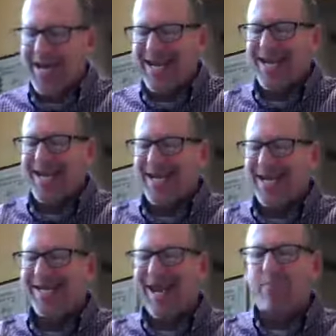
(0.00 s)
He
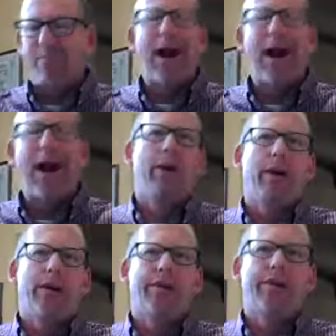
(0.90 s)
is not
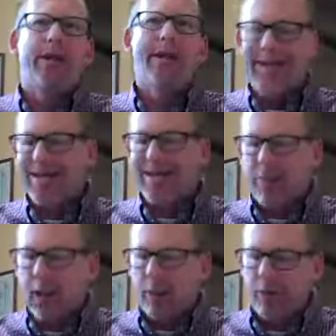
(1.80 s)
powerless, He
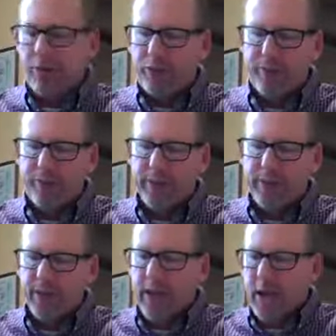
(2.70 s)
is powerful.
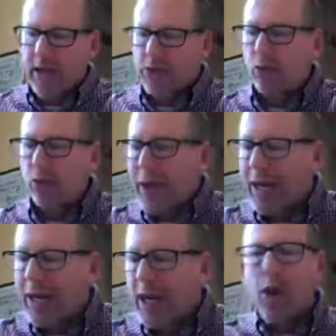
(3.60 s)
And so
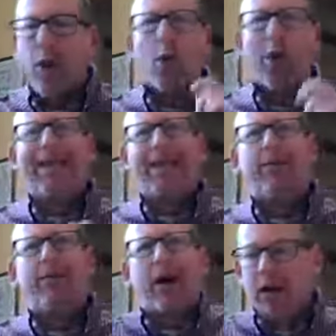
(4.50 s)
we, we
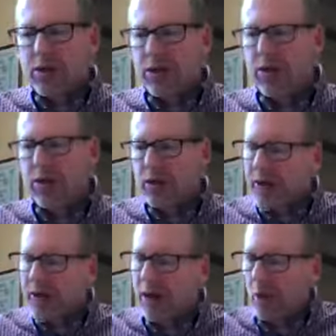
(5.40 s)
leave our
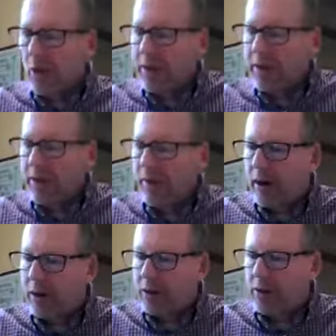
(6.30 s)
concerns, L, we leave
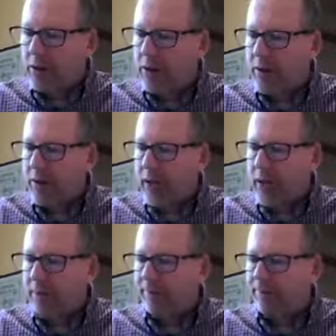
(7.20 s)
our concerns with
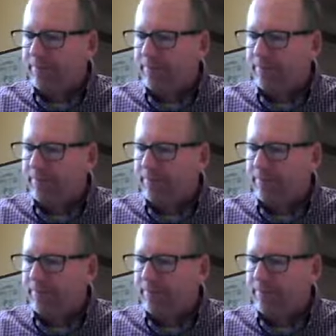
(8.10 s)
God.